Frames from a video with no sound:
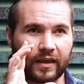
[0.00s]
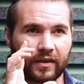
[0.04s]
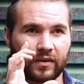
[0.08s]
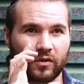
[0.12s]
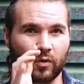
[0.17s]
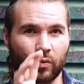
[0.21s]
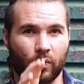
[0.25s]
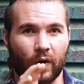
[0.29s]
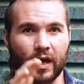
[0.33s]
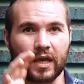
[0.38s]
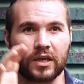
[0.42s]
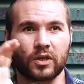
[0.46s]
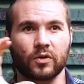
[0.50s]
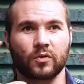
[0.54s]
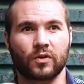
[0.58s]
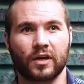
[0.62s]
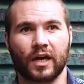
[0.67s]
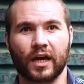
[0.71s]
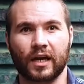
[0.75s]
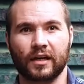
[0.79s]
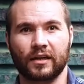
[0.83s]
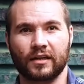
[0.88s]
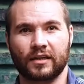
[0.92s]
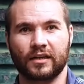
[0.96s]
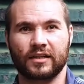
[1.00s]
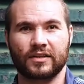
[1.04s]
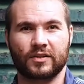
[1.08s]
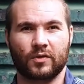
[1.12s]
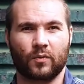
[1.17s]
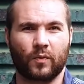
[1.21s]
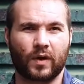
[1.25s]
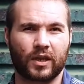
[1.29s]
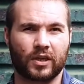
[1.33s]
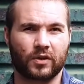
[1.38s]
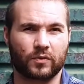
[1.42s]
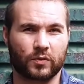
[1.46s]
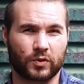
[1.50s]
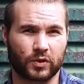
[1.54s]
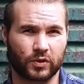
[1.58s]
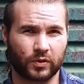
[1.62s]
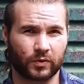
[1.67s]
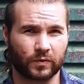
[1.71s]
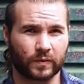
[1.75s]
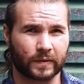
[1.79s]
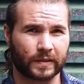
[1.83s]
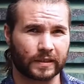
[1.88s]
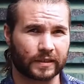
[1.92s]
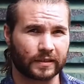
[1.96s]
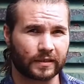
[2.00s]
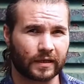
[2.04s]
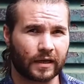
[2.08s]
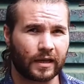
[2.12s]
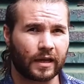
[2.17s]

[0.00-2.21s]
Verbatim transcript: the way you cut it is the way you shoot it.